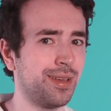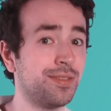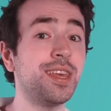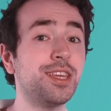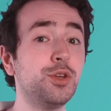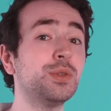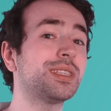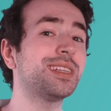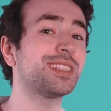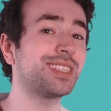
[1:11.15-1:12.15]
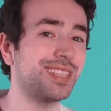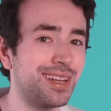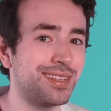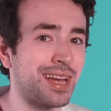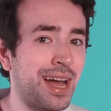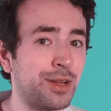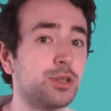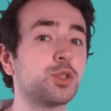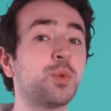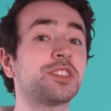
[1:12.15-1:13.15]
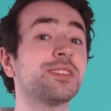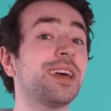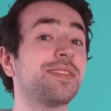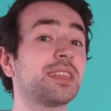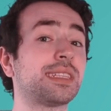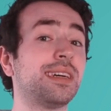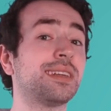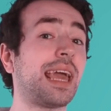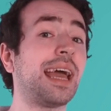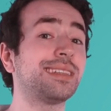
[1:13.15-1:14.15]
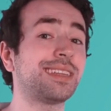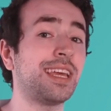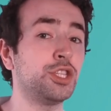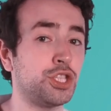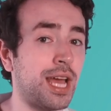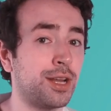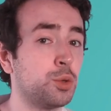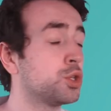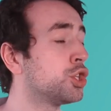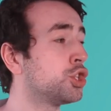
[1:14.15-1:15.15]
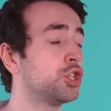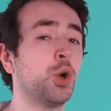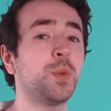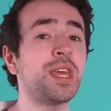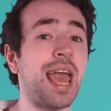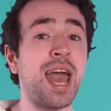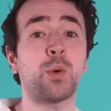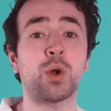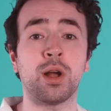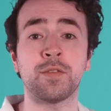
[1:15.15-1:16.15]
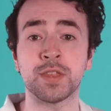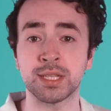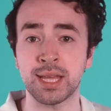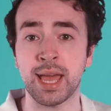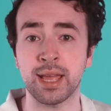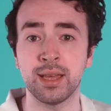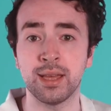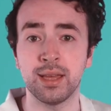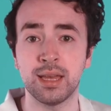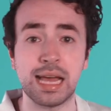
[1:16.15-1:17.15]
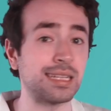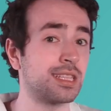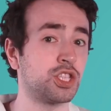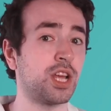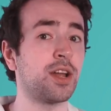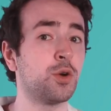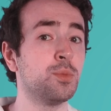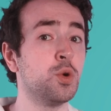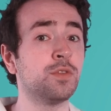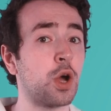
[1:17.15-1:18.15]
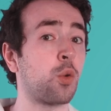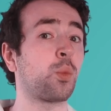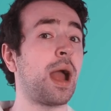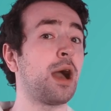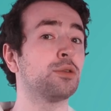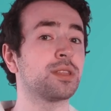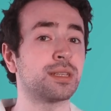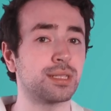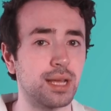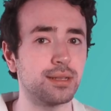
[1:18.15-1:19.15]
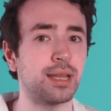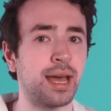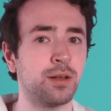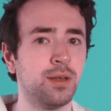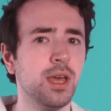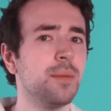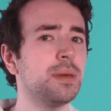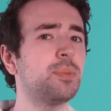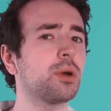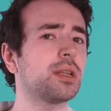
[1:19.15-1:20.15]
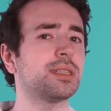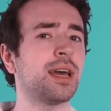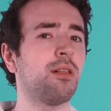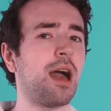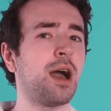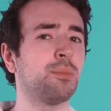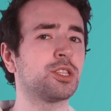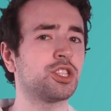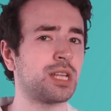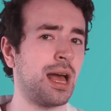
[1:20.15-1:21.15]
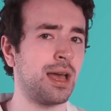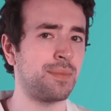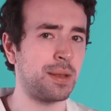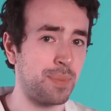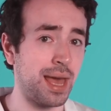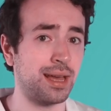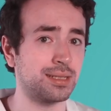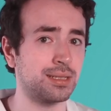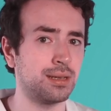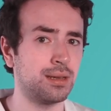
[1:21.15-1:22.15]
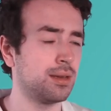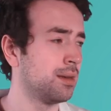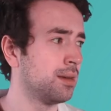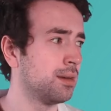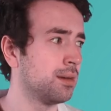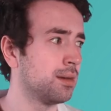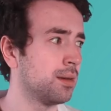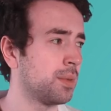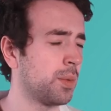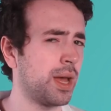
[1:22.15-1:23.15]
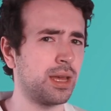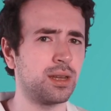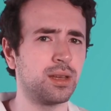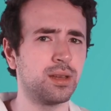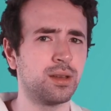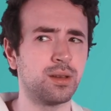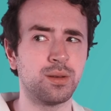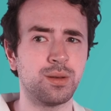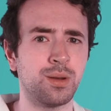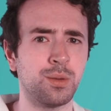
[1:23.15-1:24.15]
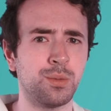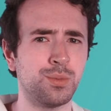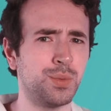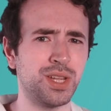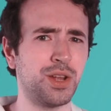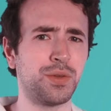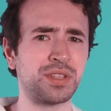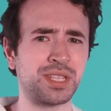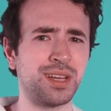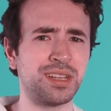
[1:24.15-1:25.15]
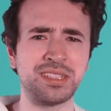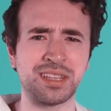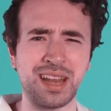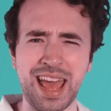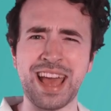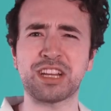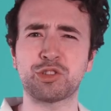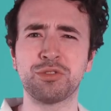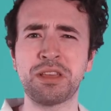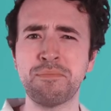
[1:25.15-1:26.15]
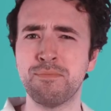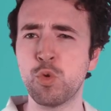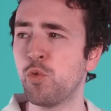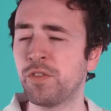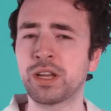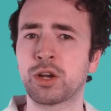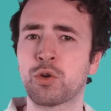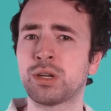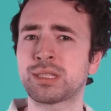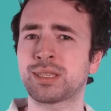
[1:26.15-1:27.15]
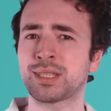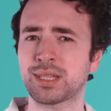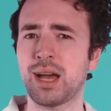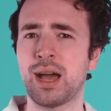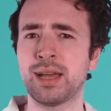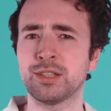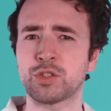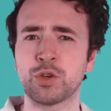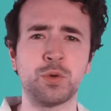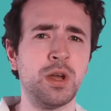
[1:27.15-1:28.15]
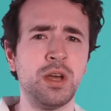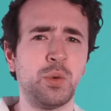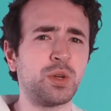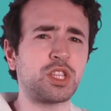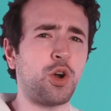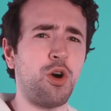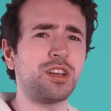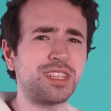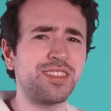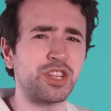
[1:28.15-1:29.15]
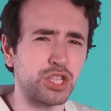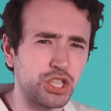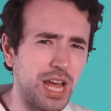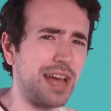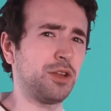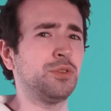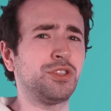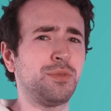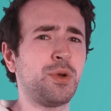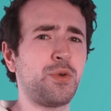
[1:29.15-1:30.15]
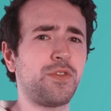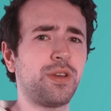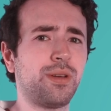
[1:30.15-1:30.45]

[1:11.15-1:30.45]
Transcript: They used sundials, which let the sun cast a shadow to show the hour of the day. As the shadow moved around the sundial, people could tell how much time had passed. But wait, we know the sun isn't actually moving across the sky, so what's causing the shadows to move?